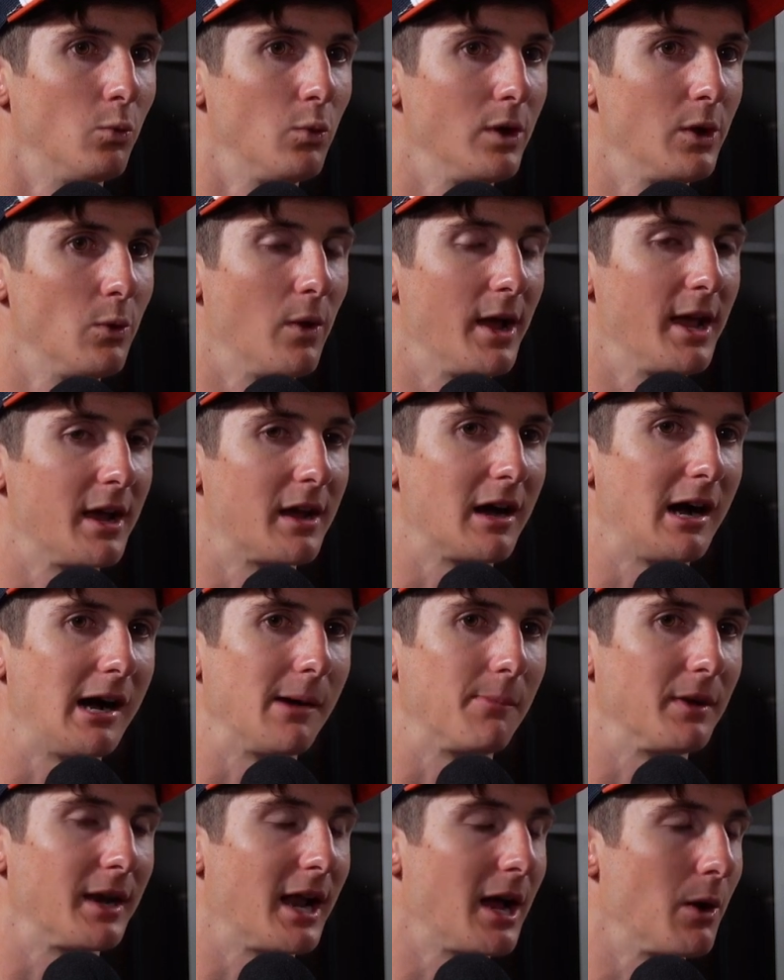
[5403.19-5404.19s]
we wake
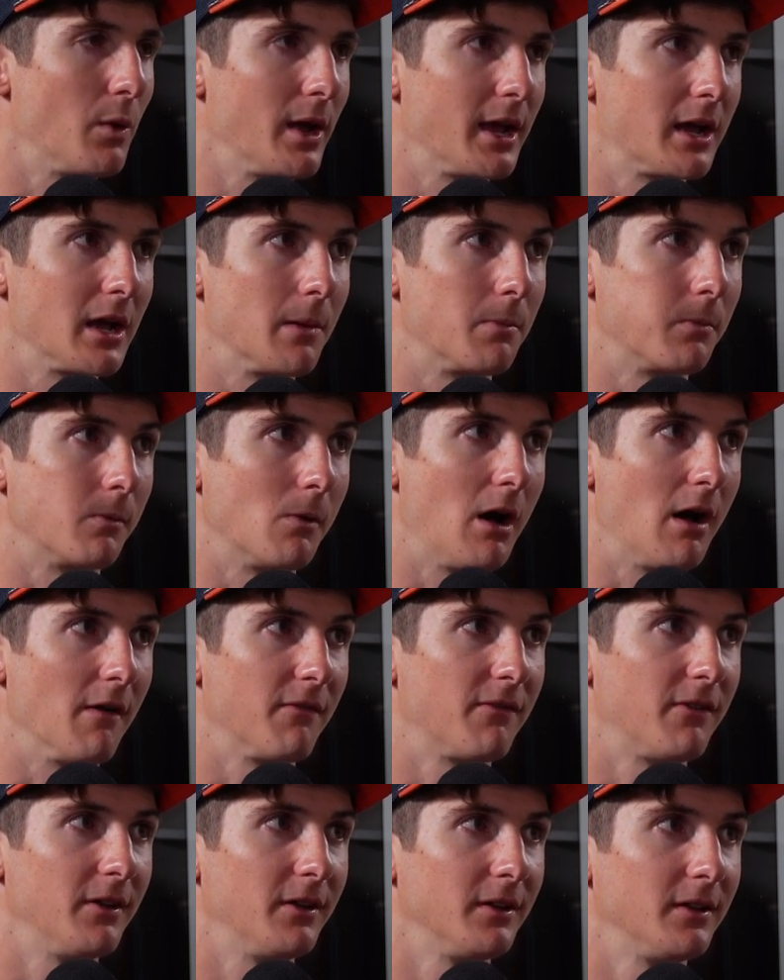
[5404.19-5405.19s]
up, and I wake up
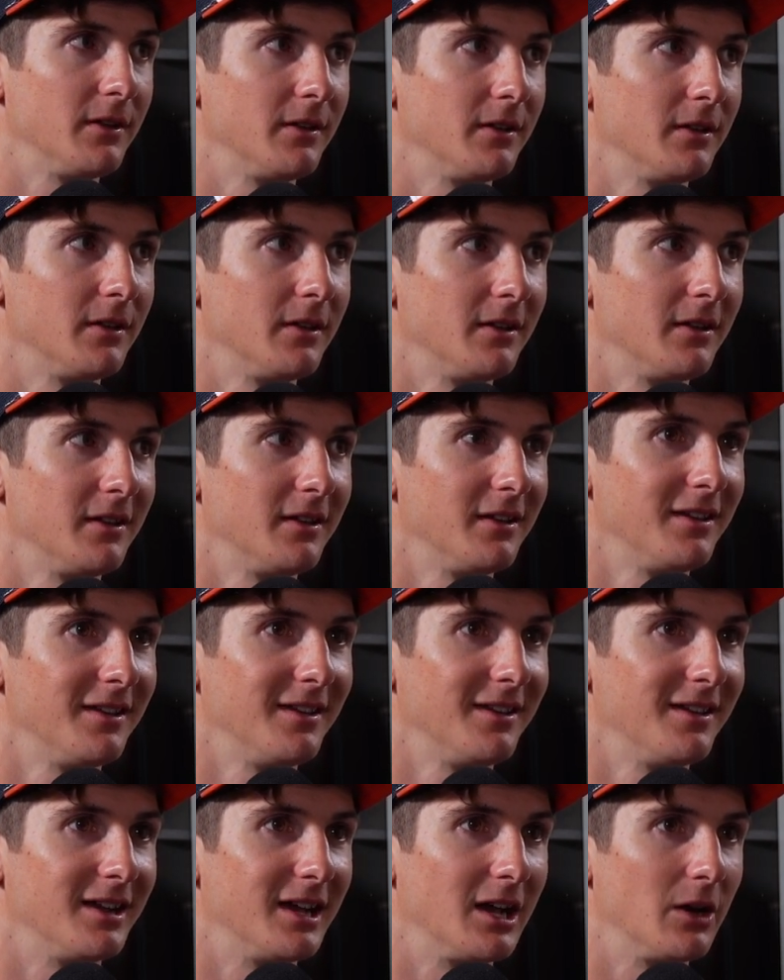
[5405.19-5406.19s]
rough.
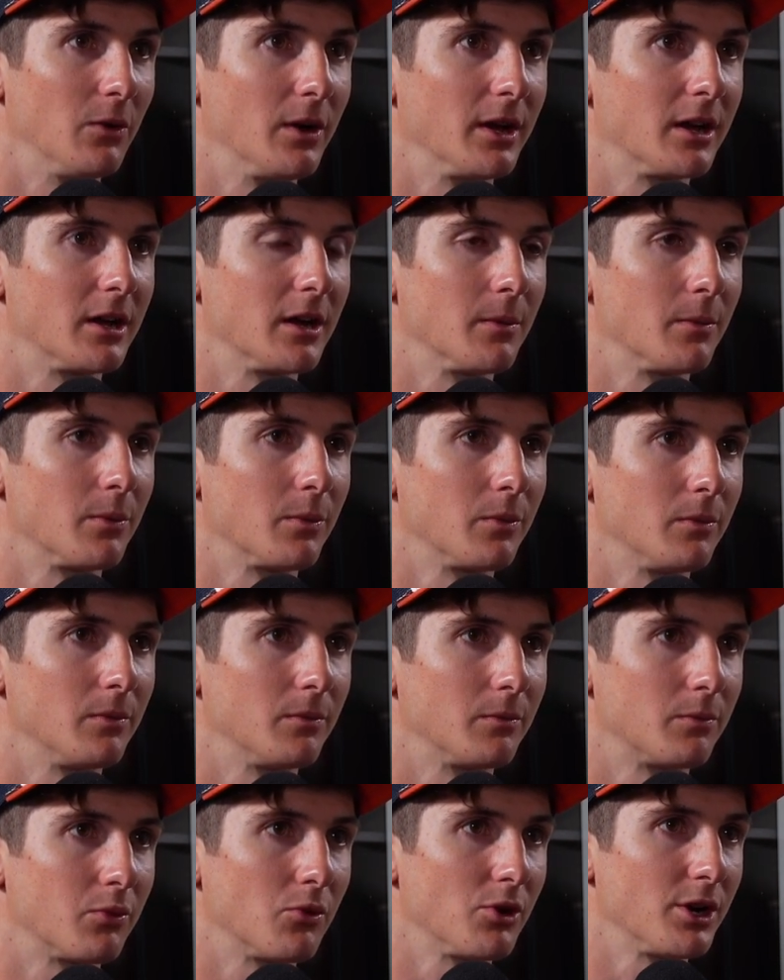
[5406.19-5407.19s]
I wake up
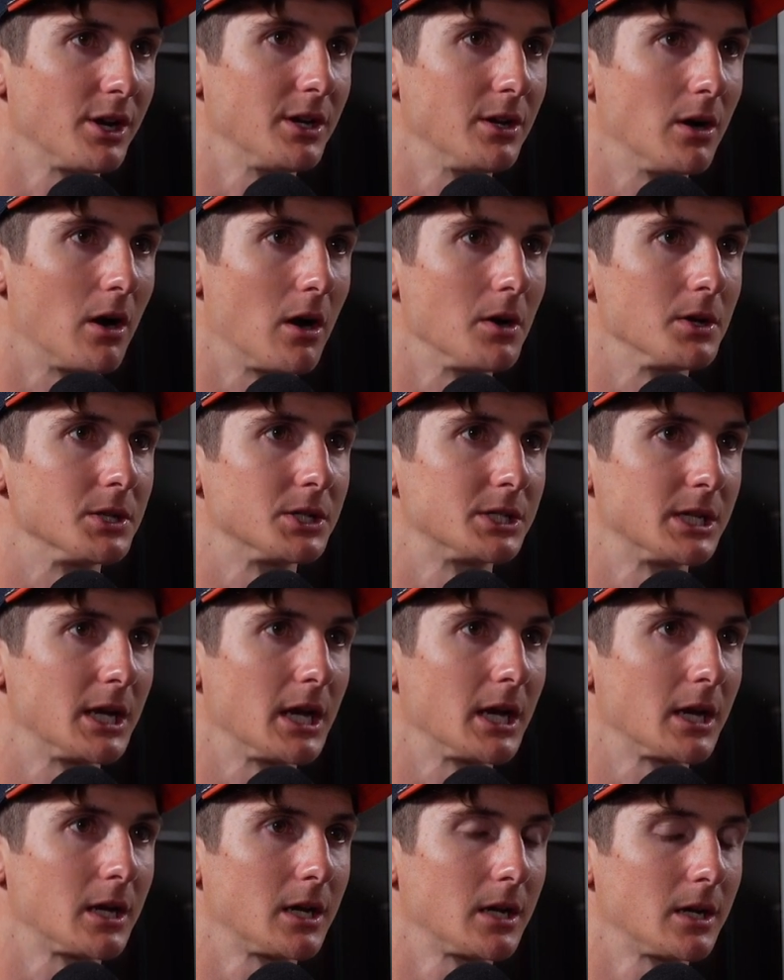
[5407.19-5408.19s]
pretty darn
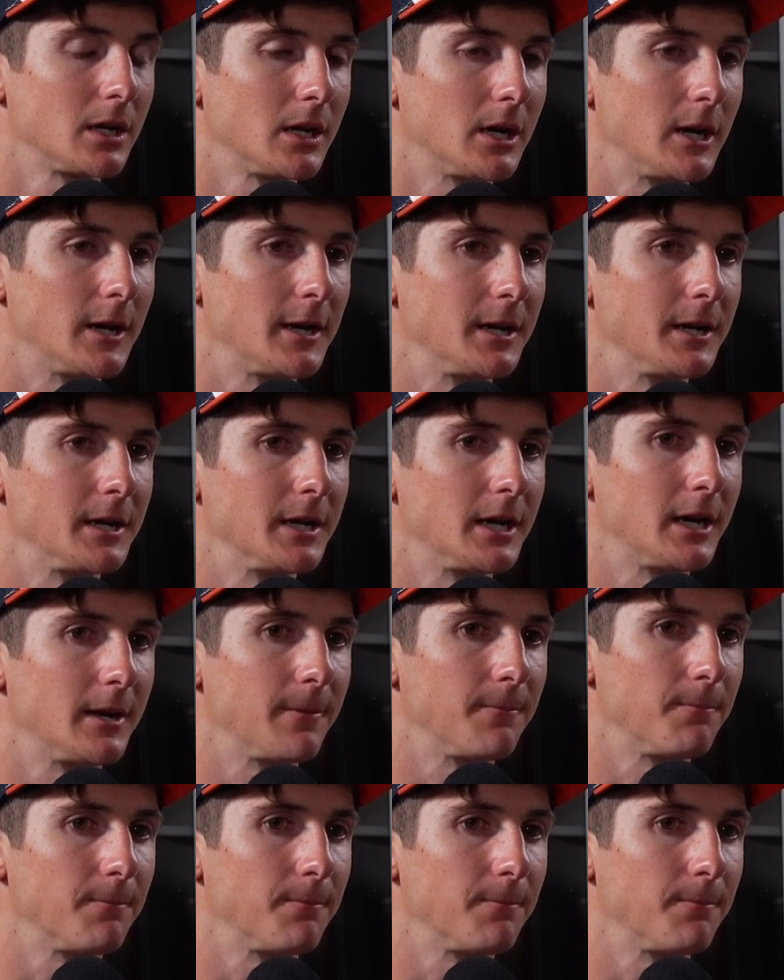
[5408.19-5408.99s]
sick. And